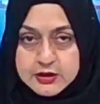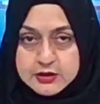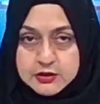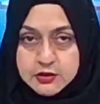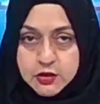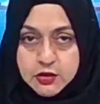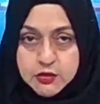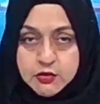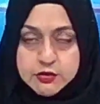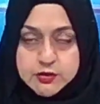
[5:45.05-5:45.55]

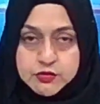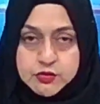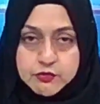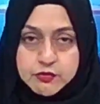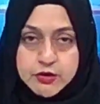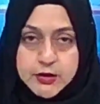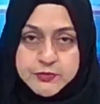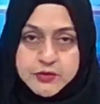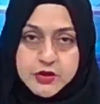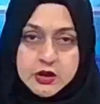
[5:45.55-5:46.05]
log on to our
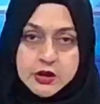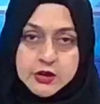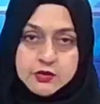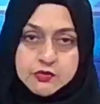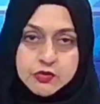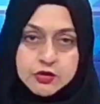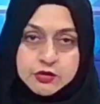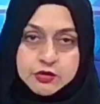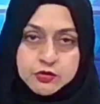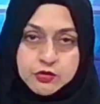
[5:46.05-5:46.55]
website
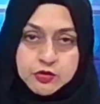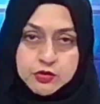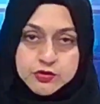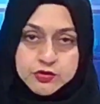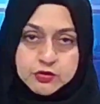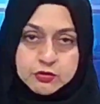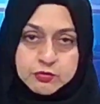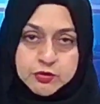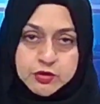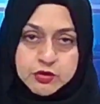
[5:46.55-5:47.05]

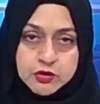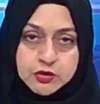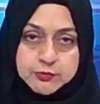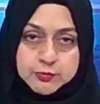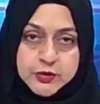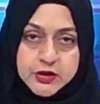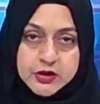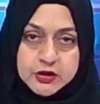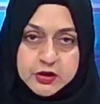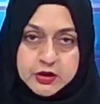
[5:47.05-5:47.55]

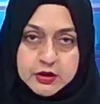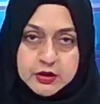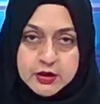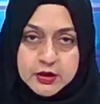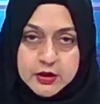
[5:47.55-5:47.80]
radio.gov.pk